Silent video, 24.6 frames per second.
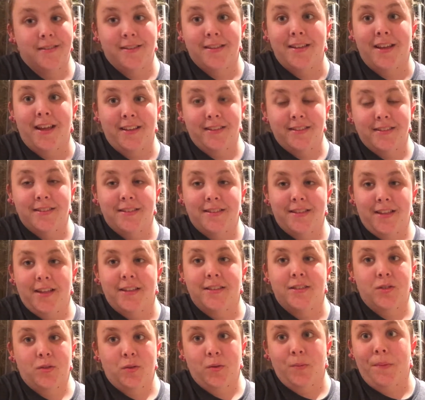Yes,
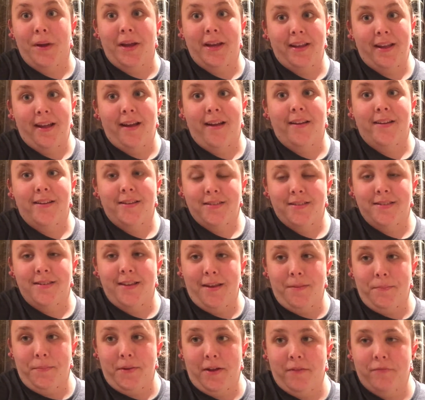that's who my cat is
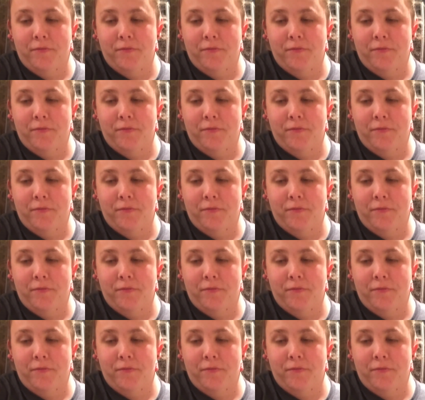named